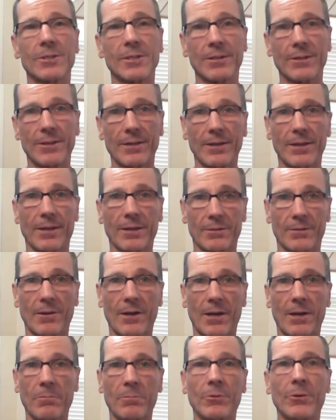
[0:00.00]
And
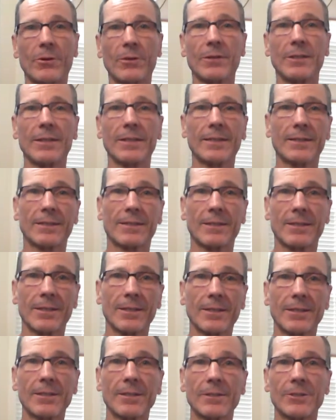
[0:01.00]
I put a link
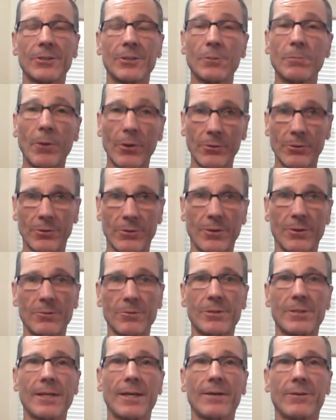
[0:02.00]
to both of
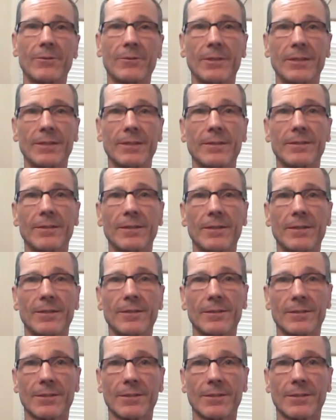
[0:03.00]
those down in the